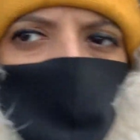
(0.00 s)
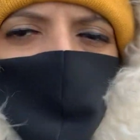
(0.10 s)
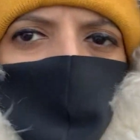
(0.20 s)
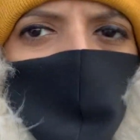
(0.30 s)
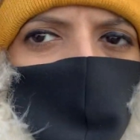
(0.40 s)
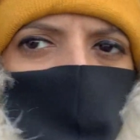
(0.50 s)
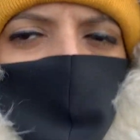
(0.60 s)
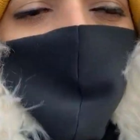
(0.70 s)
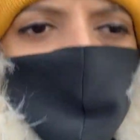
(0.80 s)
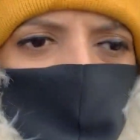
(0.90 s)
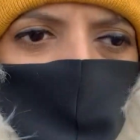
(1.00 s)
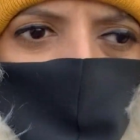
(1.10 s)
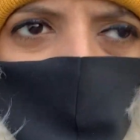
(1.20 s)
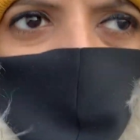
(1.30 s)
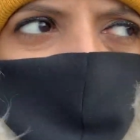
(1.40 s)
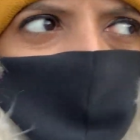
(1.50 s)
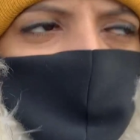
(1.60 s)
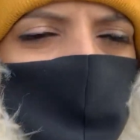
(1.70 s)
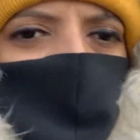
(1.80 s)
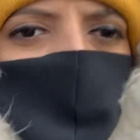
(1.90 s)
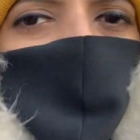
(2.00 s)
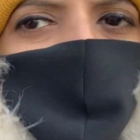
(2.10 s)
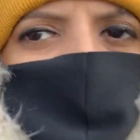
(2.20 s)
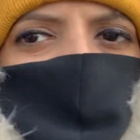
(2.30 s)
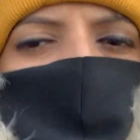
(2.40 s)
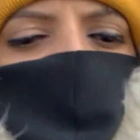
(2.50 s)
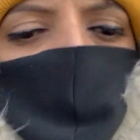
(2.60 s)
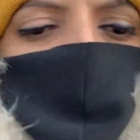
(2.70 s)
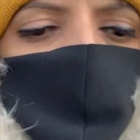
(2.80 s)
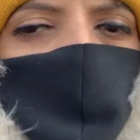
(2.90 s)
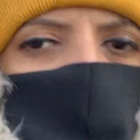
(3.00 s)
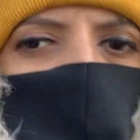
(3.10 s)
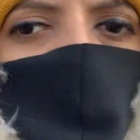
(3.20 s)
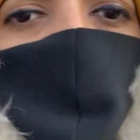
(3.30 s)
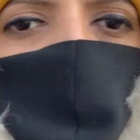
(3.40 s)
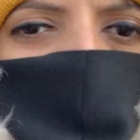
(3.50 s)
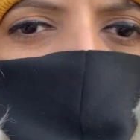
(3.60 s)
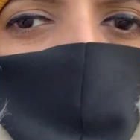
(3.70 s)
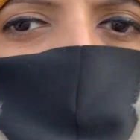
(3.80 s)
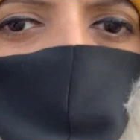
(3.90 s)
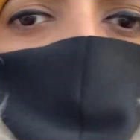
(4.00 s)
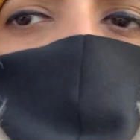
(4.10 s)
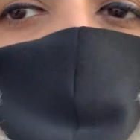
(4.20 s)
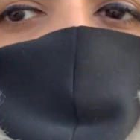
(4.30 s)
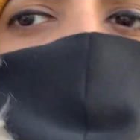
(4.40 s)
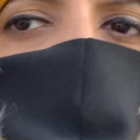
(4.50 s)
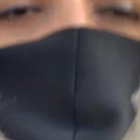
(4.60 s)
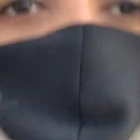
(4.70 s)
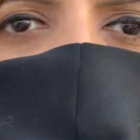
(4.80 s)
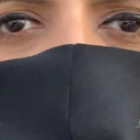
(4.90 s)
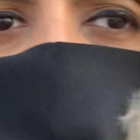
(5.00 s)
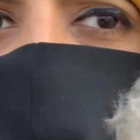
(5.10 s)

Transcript: we are in Summer Palace. Summer Palace is actually a park which is open to the public.